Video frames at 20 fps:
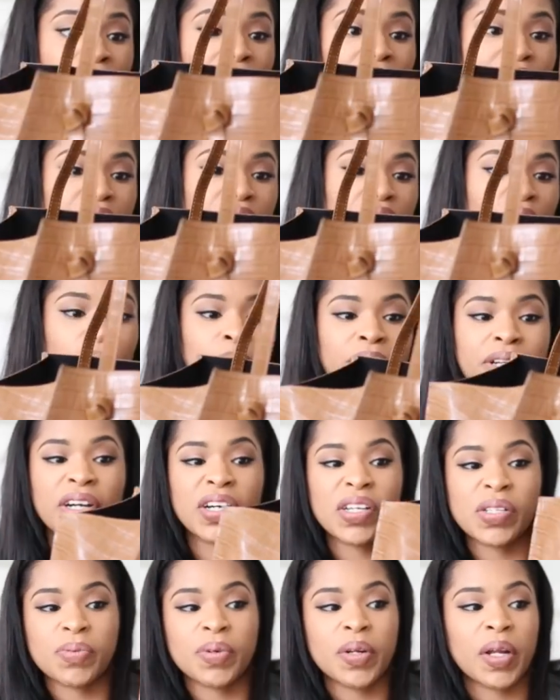And you know me,
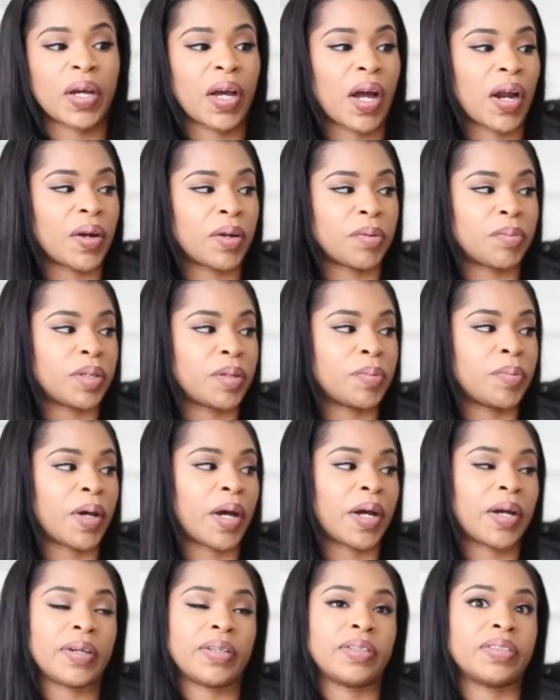guys, when I carry a big
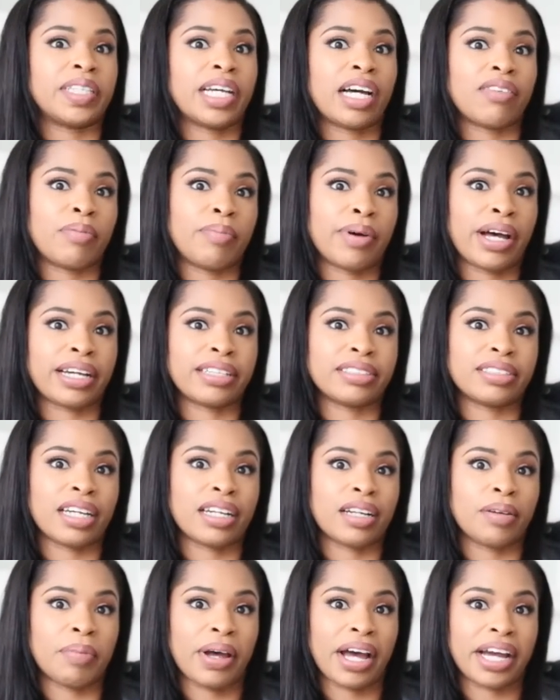bag, I usually have a bag
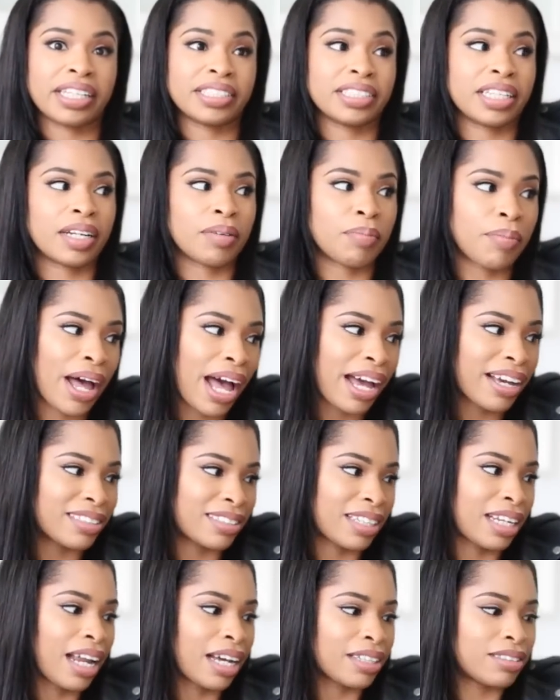inside a bag inside a bag
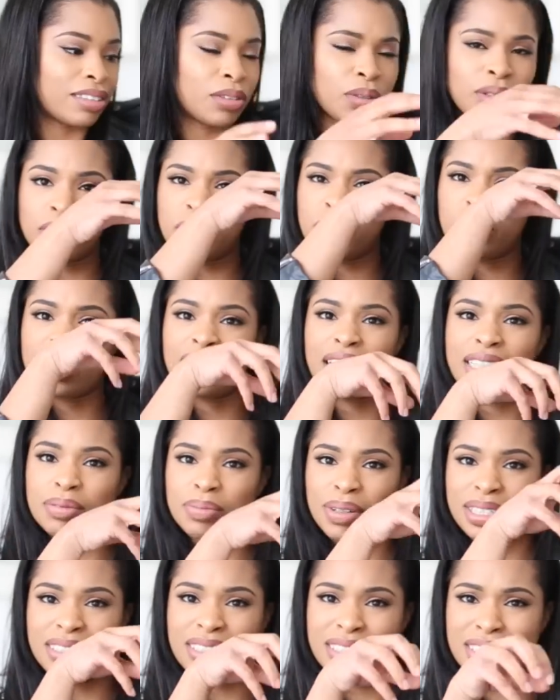because I like to organize
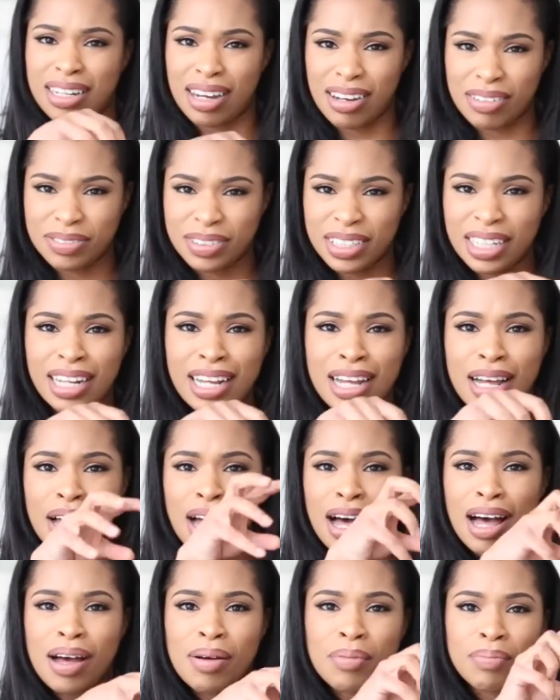my stuff
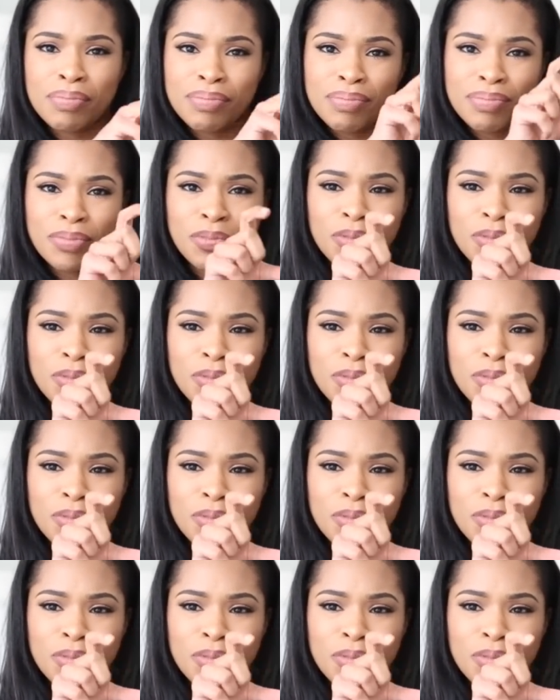um,